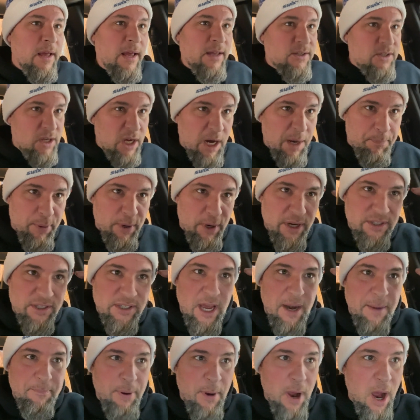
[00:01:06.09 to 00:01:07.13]
It's going to put us
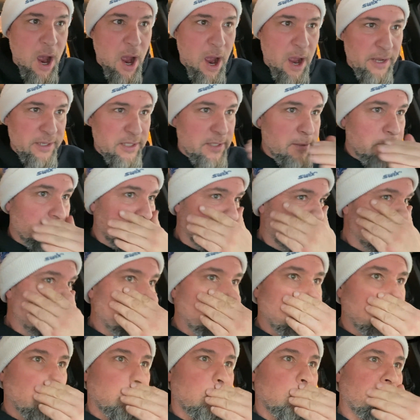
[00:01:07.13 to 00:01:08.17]
on pause
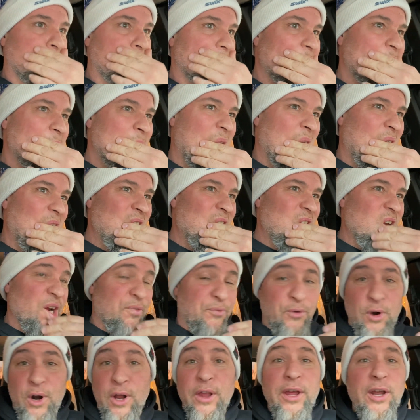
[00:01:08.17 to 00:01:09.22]

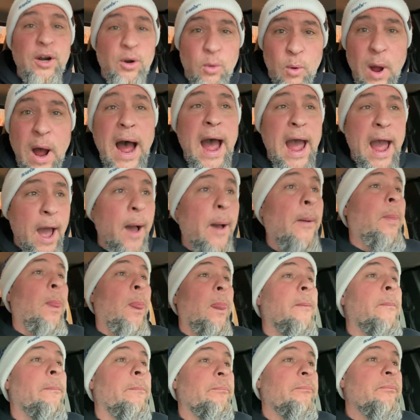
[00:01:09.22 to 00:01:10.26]
for a little while.
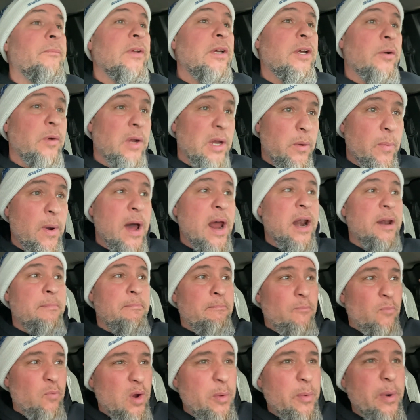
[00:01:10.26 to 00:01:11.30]
We want
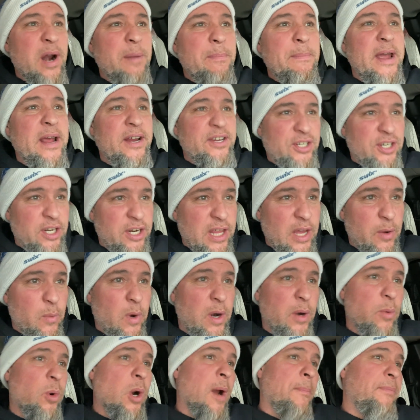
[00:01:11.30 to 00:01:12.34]
to we want to make sure that
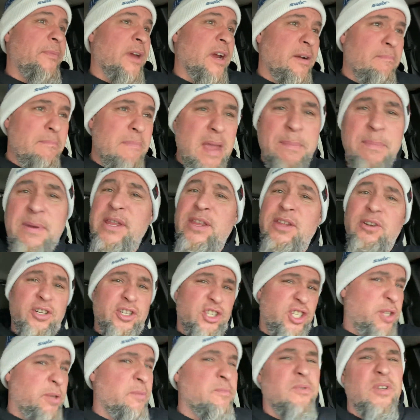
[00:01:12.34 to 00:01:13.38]
when we're up there, maybe there's
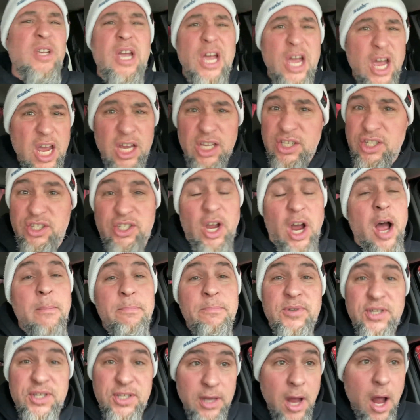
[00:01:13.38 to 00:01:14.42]
some,
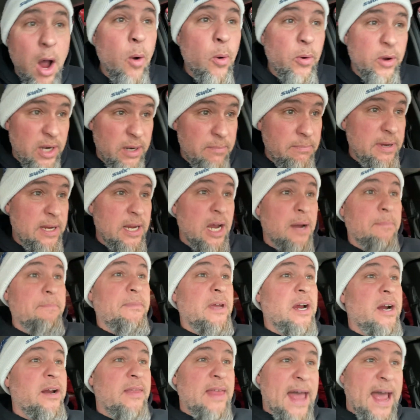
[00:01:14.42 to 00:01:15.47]
some snow can be up
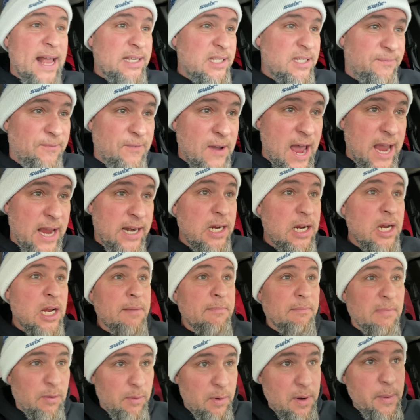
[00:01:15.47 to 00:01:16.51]
there. That's fine.
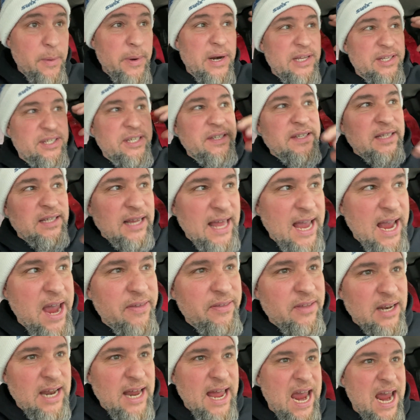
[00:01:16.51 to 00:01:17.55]
But we want to see the lay of
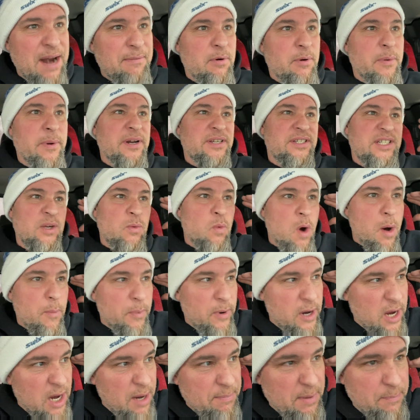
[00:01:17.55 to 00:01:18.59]
the land. We want to see what we're
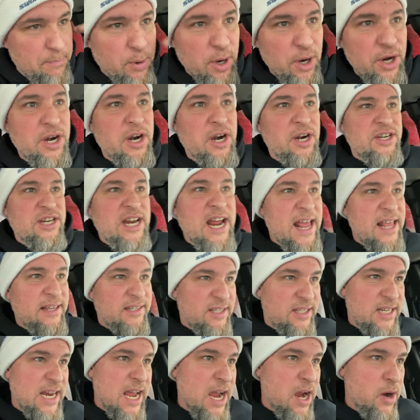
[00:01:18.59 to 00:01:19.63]
going to be putting our
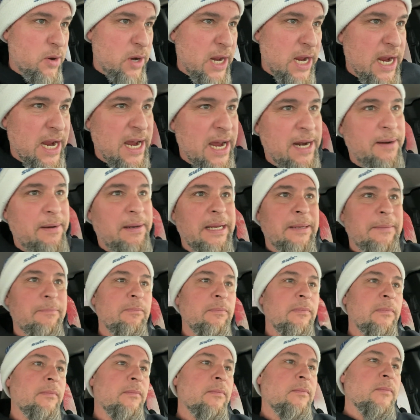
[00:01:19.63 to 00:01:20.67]
tents down on,
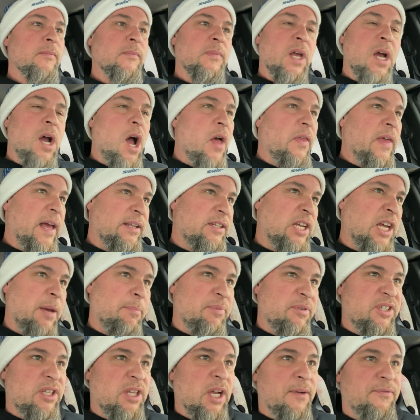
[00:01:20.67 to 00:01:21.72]
all that type
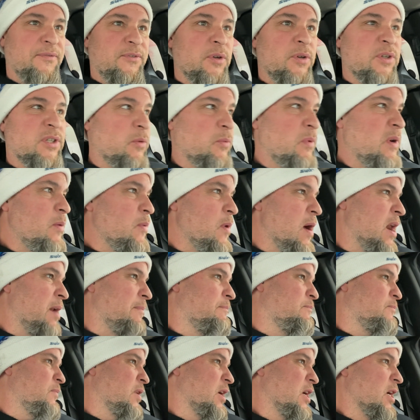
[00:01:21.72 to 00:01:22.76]
of stuff too. So we want to
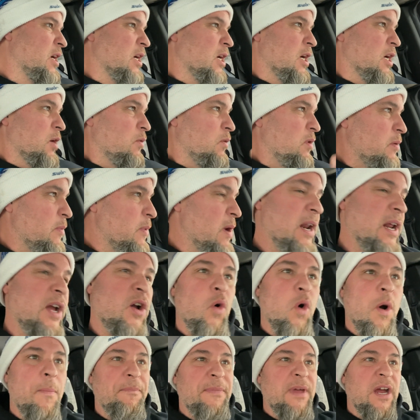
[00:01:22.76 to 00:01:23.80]
we want to
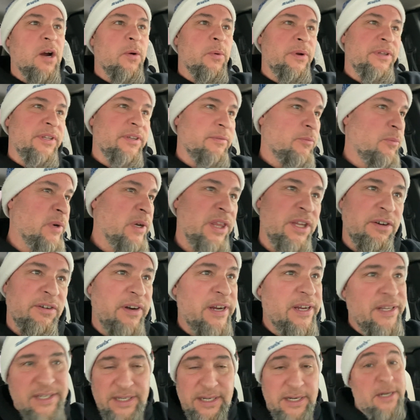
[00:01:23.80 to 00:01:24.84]
go up there when there, when there
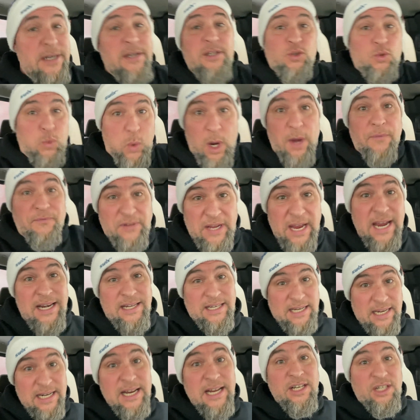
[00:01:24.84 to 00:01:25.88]
isn't 12 to
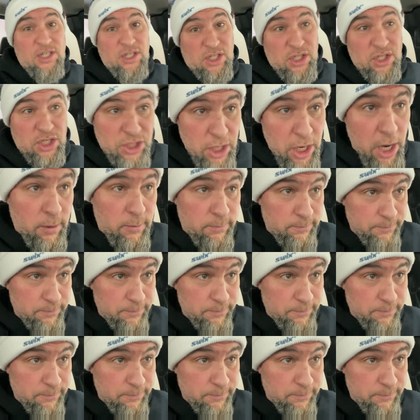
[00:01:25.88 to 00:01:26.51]
18 inches of snow.